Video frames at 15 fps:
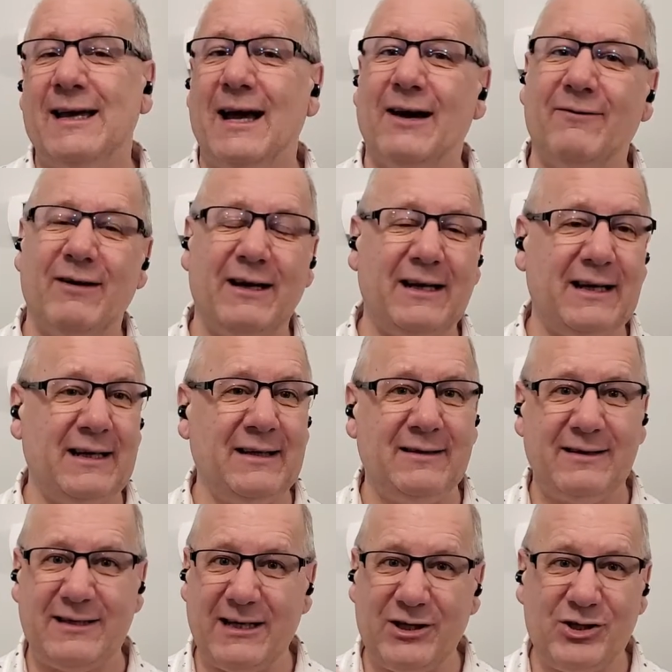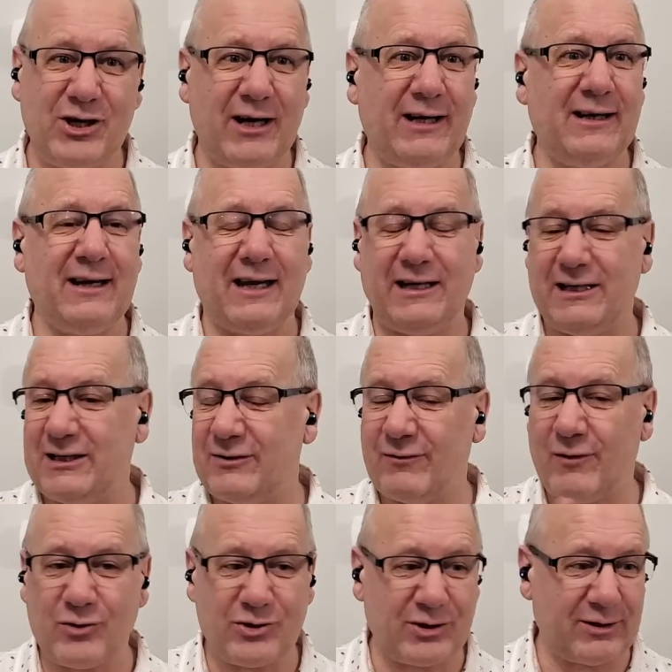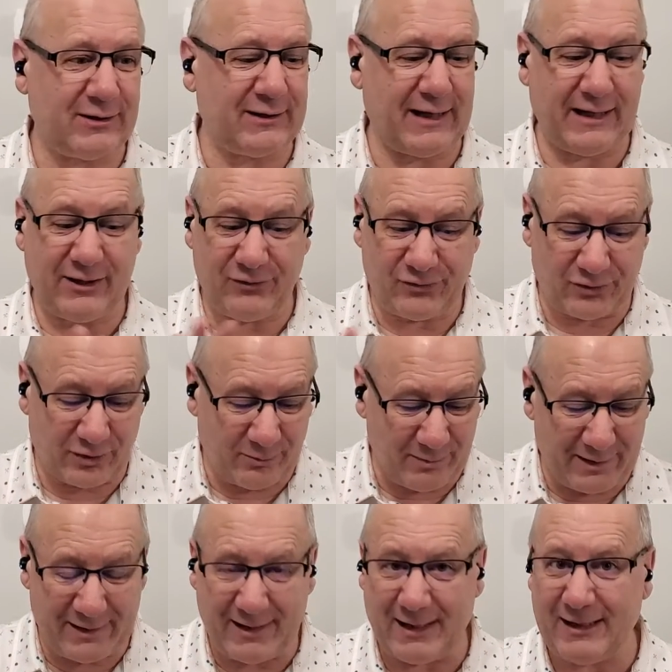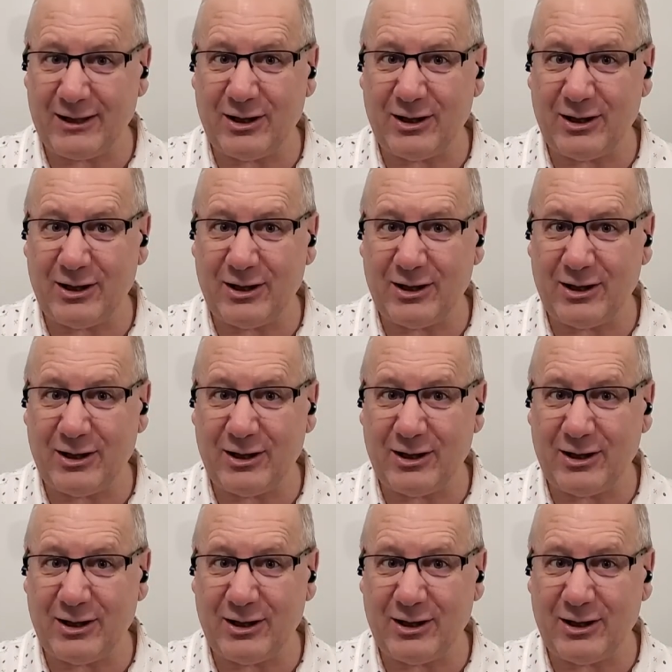of any teaching, any devotional, any sermon, any